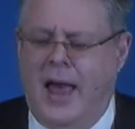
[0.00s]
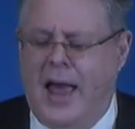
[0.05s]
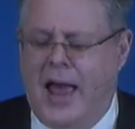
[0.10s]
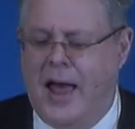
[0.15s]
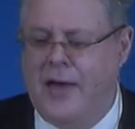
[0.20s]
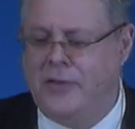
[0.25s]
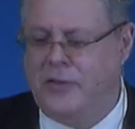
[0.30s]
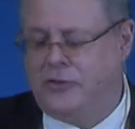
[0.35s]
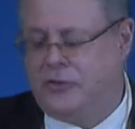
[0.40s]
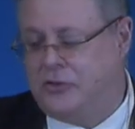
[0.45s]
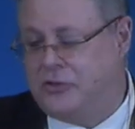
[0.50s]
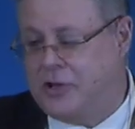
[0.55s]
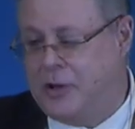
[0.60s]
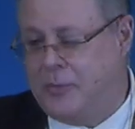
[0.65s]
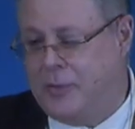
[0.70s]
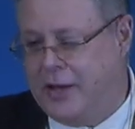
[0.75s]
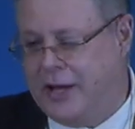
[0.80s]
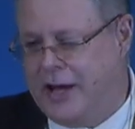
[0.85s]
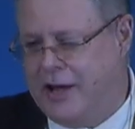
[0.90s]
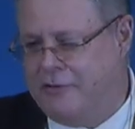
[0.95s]
And this is
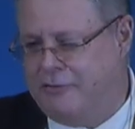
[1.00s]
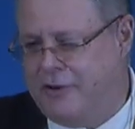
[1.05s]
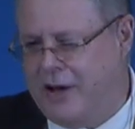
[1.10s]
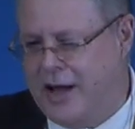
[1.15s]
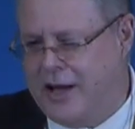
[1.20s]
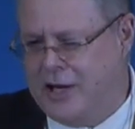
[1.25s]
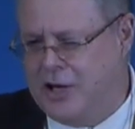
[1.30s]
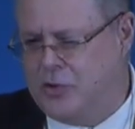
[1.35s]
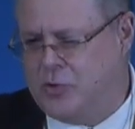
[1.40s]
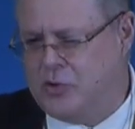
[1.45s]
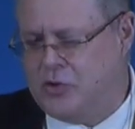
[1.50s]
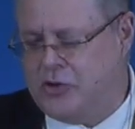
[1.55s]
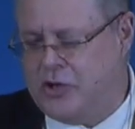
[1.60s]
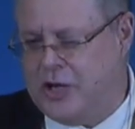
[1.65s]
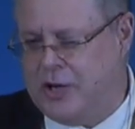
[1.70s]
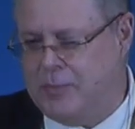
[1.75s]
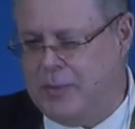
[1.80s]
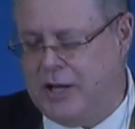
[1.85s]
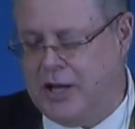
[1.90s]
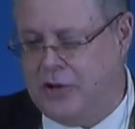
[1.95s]
something I find
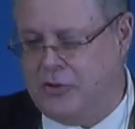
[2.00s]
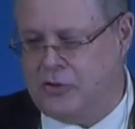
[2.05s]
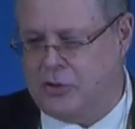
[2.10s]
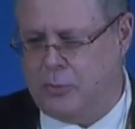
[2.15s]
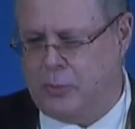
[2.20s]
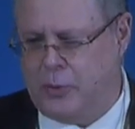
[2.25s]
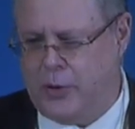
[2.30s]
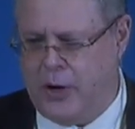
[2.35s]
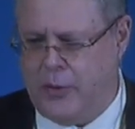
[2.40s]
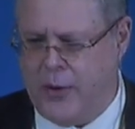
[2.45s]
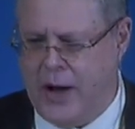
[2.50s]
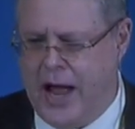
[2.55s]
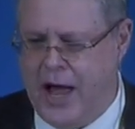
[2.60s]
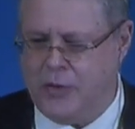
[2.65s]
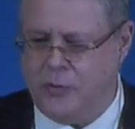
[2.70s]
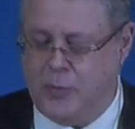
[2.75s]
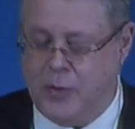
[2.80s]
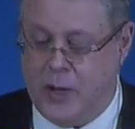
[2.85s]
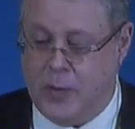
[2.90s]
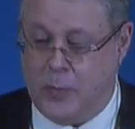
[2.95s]
interesting because the pre
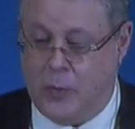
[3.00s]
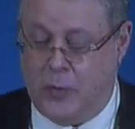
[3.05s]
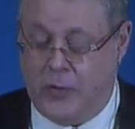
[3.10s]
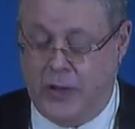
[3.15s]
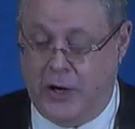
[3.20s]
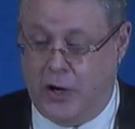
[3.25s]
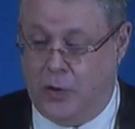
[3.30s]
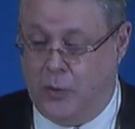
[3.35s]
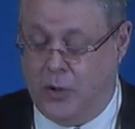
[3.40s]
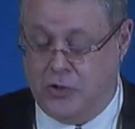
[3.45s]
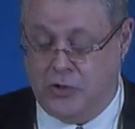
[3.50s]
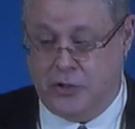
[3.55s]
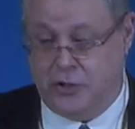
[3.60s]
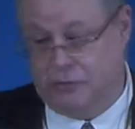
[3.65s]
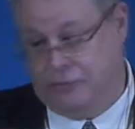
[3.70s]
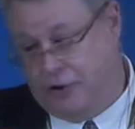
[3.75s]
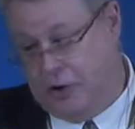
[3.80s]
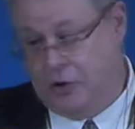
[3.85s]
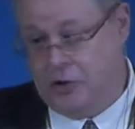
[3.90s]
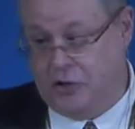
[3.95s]
wrath people, they don't want you to
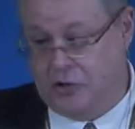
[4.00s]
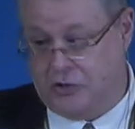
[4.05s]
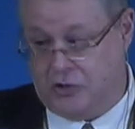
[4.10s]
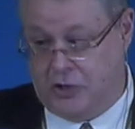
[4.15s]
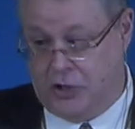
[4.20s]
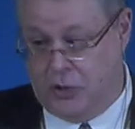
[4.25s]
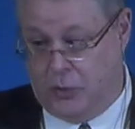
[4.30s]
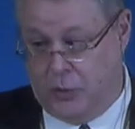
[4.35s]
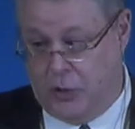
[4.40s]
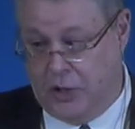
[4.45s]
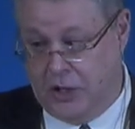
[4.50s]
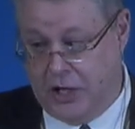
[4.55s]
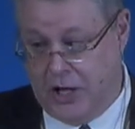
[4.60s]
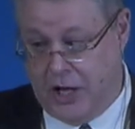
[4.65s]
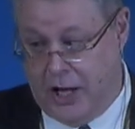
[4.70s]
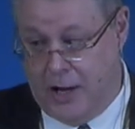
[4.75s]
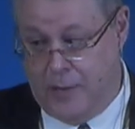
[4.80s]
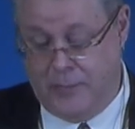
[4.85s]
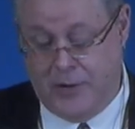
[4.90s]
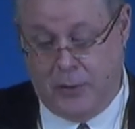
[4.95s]
focus on the word
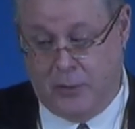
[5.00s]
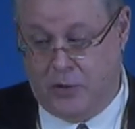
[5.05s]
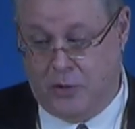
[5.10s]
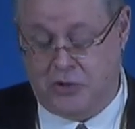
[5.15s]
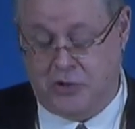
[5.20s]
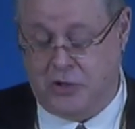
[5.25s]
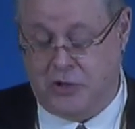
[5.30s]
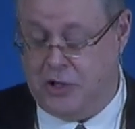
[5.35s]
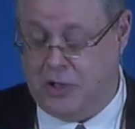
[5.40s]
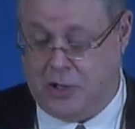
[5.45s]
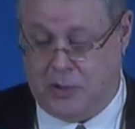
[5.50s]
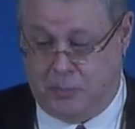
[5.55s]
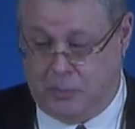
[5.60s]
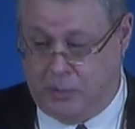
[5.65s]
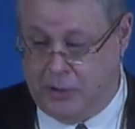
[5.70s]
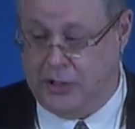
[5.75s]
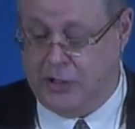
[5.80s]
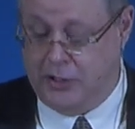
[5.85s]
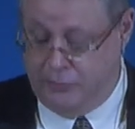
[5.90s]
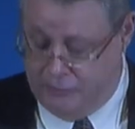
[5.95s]
come, they want you to
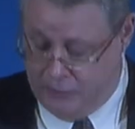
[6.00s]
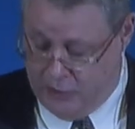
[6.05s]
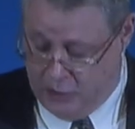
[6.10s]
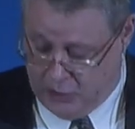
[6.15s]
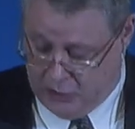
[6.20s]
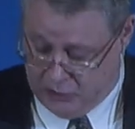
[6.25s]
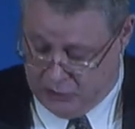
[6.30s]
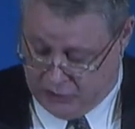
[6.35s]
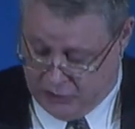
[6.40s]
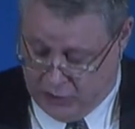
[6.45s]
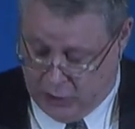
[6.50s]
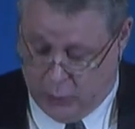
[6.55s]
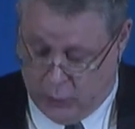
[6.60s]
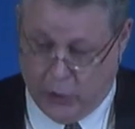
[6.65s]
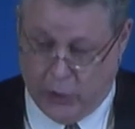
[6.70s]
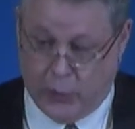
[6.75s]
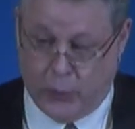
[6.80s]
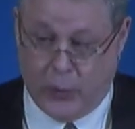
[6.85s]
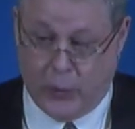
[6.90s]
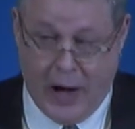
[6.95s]
completely focus on the
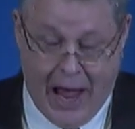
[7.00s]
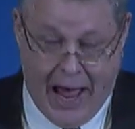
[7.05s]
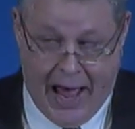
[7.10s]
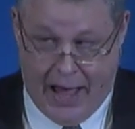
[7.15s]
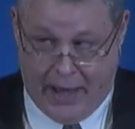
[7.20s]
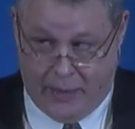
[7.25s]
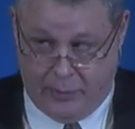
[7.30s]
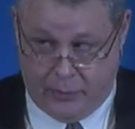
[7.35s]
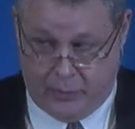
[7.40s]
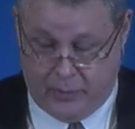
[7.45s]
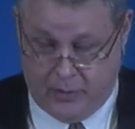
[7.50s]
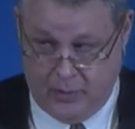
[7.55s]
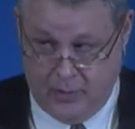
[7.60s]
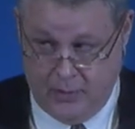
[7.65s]
word wrath.